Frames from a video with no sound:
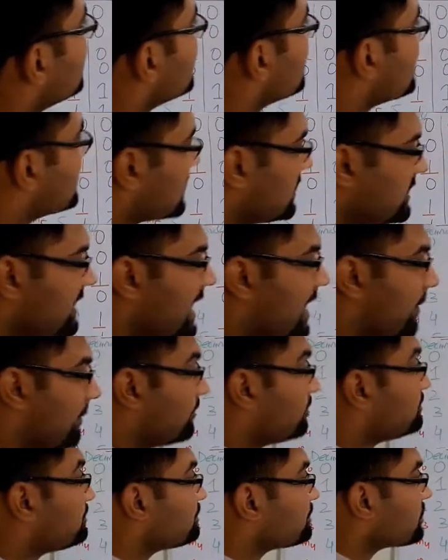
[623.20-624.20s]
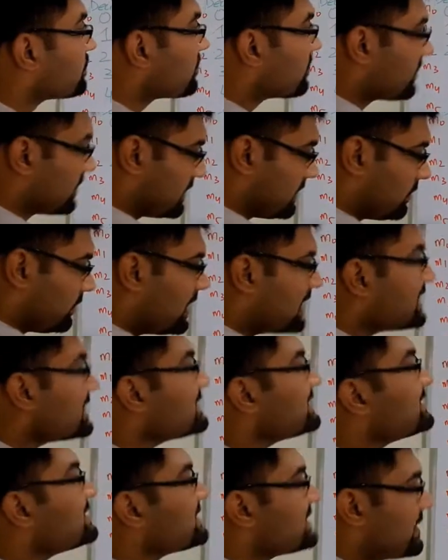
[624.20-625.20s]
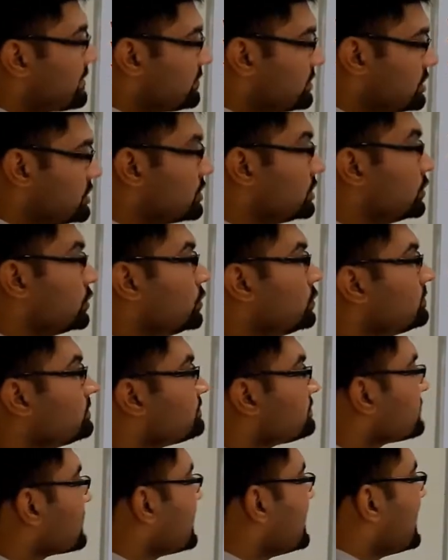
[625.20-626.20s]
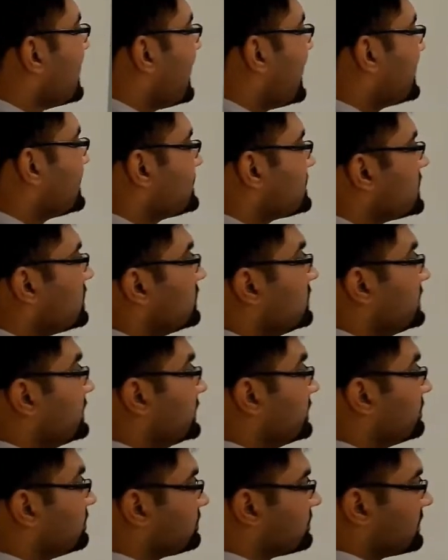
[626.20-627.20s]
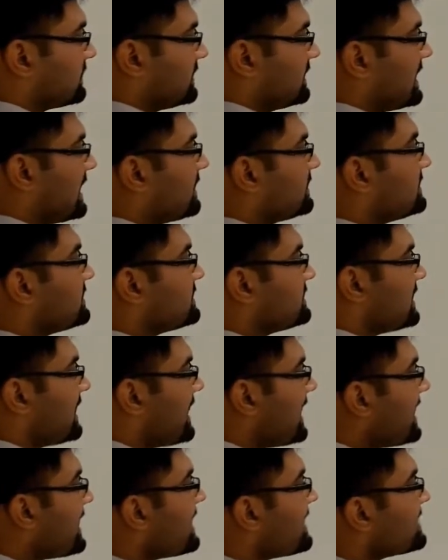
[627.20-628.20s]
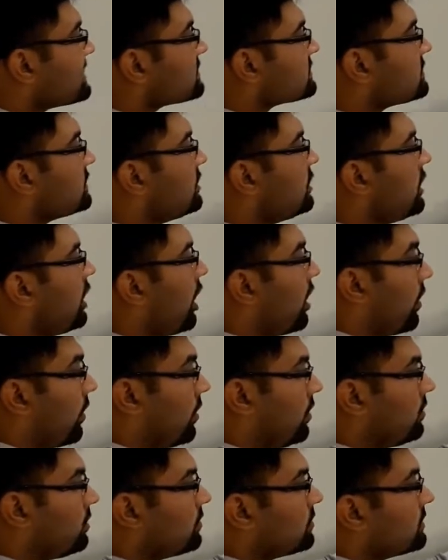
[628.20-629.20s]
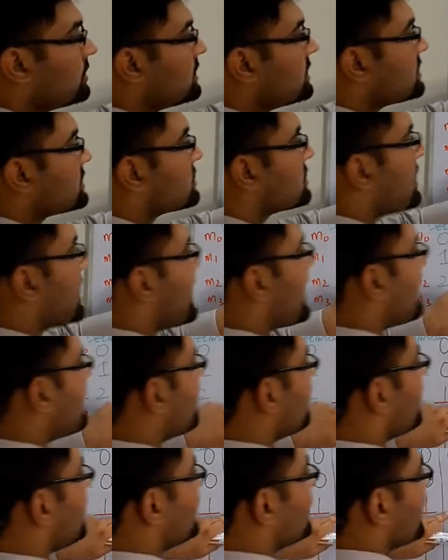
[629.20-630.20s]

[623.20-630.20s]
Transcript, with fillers: So now, what is this M2? I told you. Now this A is low, so I will be